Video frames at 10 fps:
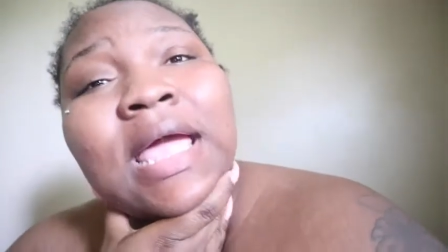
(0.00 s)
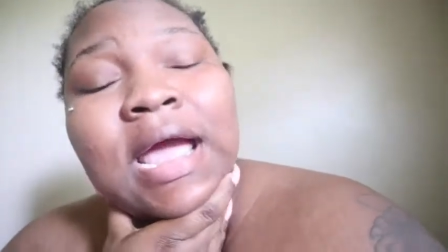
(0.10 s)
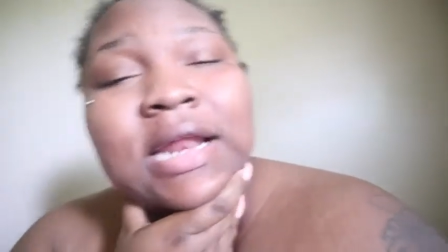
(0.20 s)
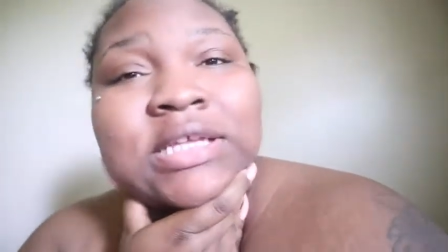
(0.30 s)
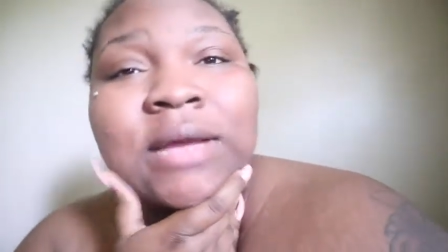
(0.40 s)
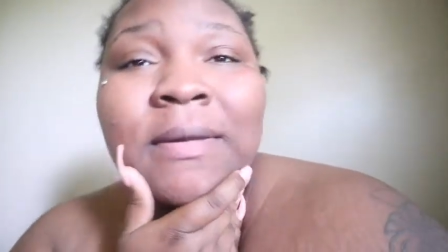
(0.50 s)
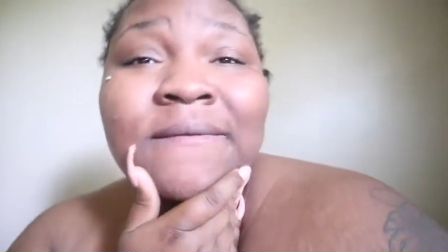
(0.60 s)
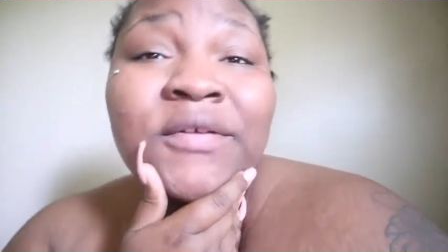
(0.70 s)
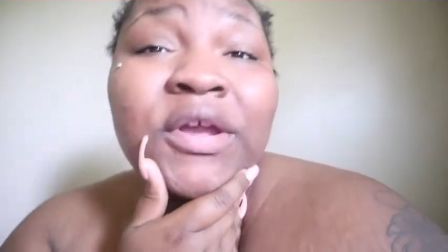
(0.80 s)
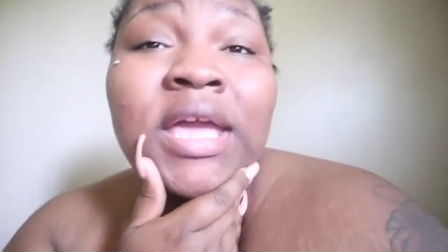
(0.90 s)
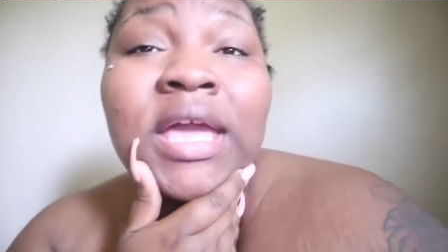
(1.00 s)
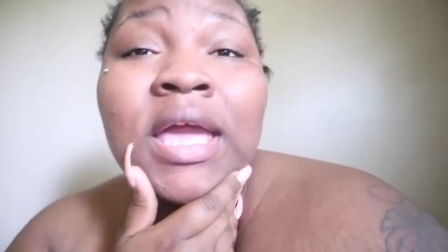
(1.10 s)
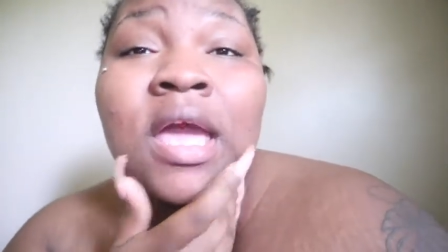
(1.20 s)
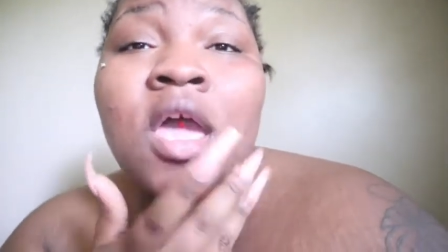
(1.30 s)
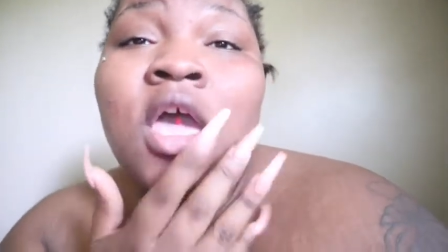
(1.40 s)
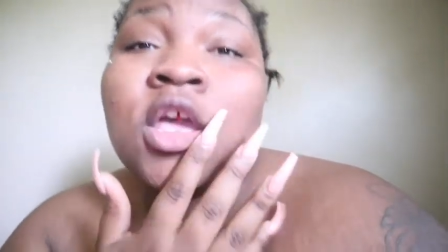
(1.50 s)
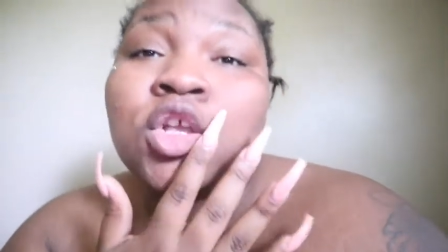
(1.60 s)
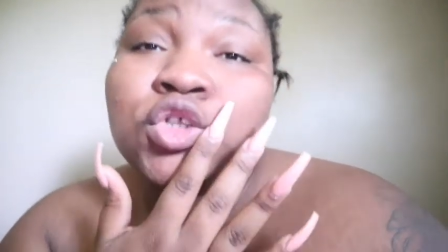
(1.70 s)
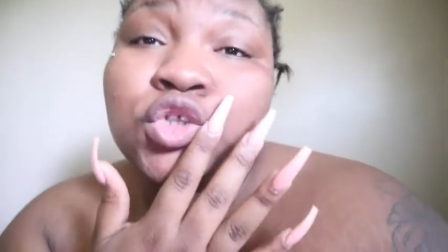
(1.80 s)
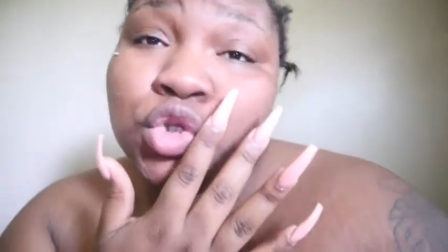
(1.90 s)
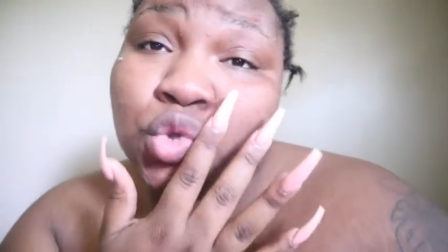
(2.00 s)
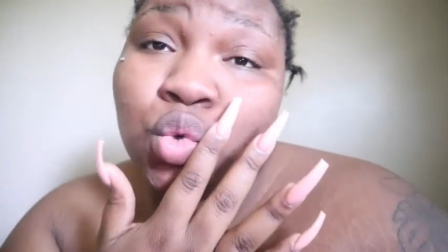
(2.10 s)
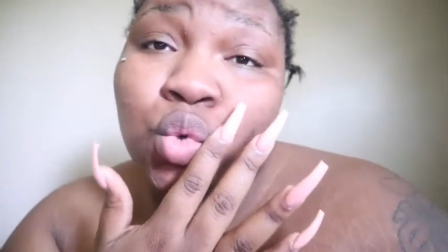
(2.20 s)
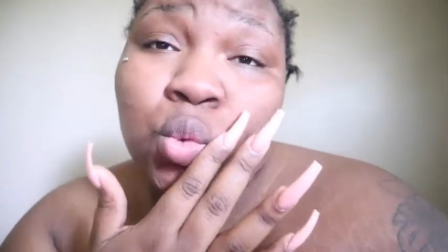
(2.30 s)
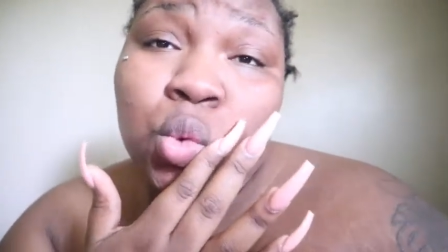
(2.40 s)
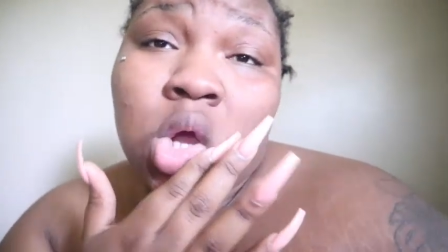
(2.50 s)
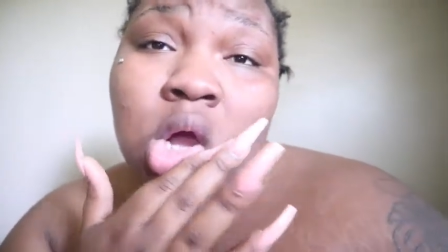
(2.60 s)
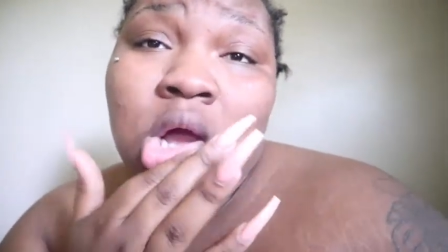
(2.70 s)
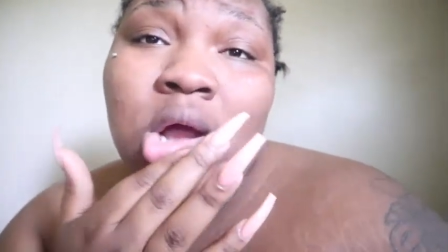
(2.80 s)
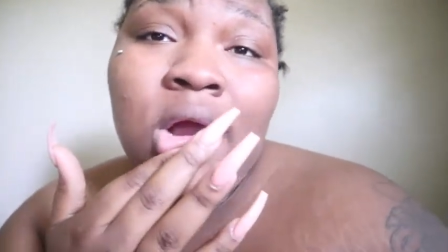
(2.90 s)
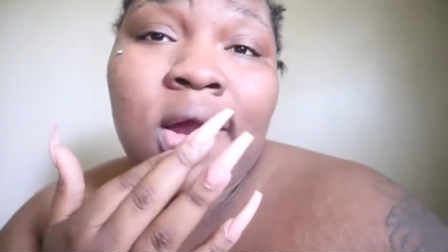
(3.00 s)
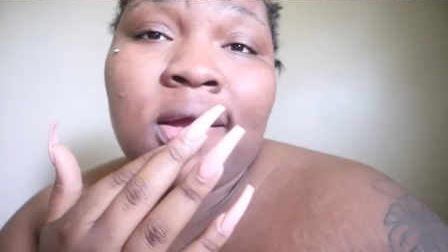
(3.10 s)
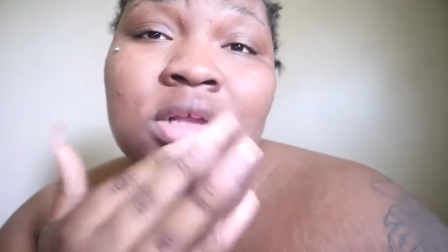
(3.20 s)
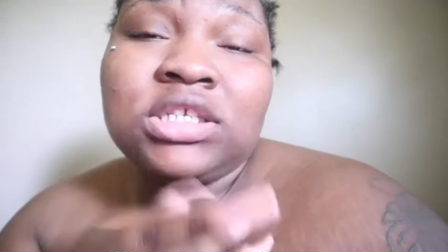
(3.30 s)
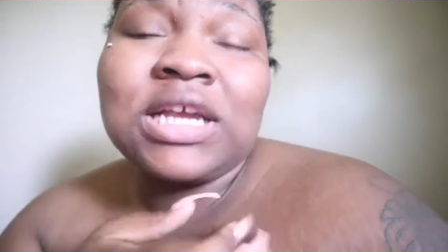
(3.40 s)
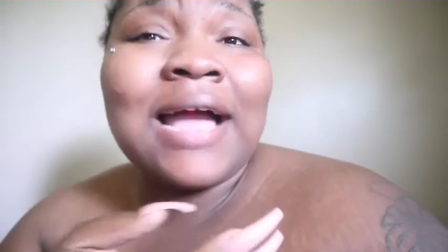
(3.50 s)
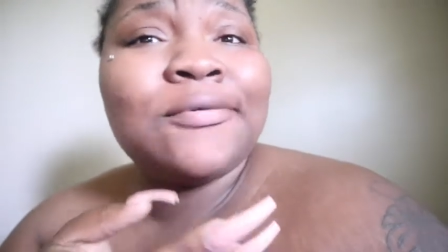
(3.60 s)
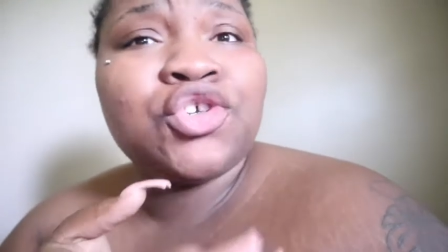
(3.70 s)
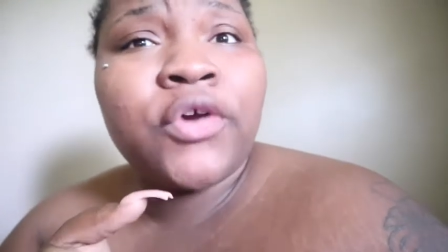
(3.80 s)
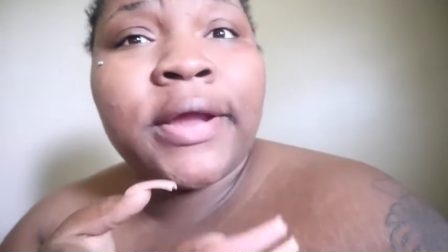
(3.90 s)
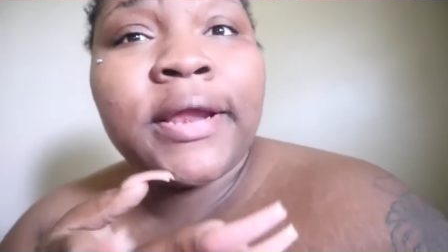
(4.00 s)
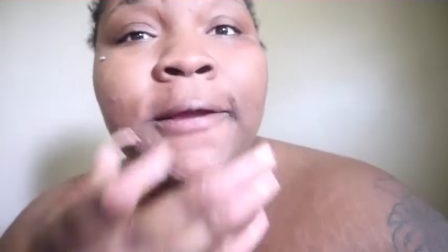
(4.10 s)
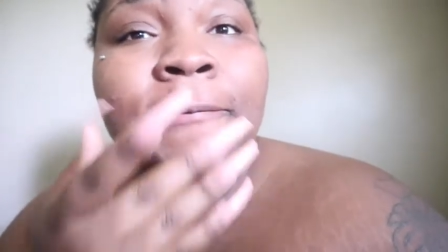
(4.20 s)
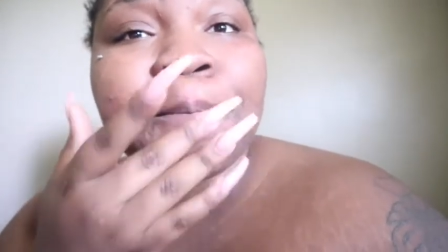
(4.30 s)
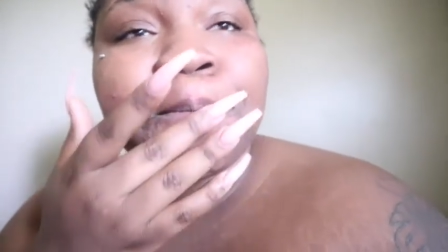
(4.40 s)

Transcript: i gotta take my friend to her job training